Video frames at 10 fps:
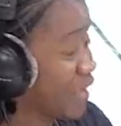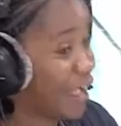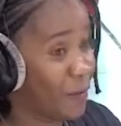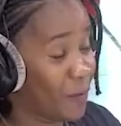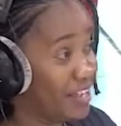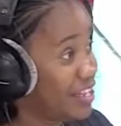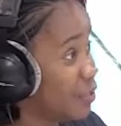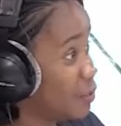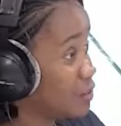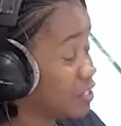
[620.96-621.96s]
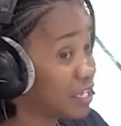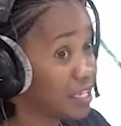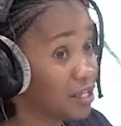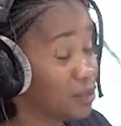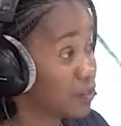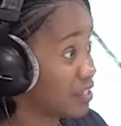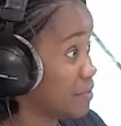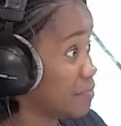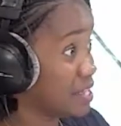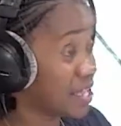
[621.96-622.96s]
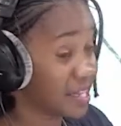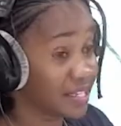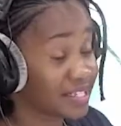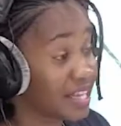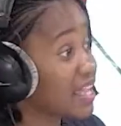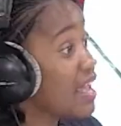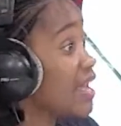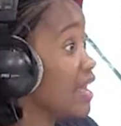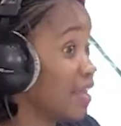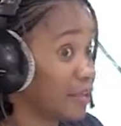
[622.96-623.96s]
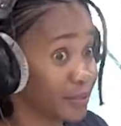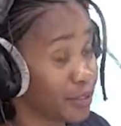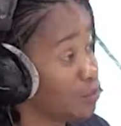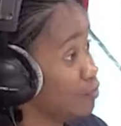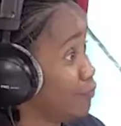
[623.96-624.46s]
A 1-year-old looks at me and is like, hell no.